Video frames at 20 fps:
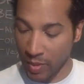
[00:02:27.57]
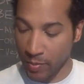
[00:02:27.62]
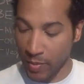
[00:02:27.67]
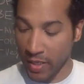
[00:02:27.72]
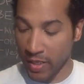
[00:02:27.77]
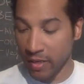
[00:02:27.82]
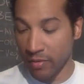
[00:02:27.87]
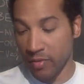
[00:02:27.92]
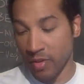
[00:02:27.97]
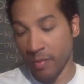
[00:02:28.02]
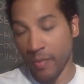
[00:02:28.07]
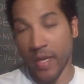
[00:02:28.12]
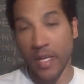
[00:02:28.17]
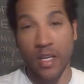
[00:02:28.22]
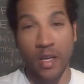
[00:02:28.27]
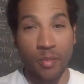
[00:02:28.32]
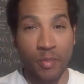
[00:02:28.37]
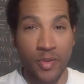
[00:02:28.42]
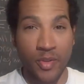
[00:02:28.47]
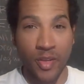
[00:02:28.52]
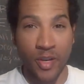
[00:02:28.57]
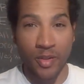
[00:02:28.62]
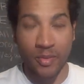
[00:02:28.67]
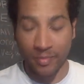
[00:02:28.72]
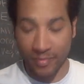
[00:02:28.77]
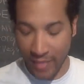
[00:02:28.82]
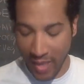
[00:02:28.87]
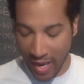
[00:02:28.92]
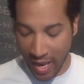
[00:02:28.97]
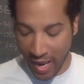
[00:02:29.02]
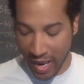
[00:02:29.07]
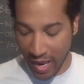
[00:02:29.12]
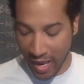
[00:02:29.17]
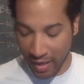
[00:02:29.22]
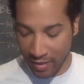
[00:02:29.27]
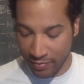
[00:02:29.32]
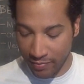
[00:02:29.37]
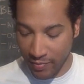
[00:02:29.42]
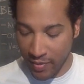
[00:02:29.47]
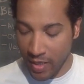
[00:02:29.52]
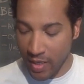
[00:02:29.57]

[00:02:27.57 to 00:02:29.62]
I'm not giving you my number, though. Haha.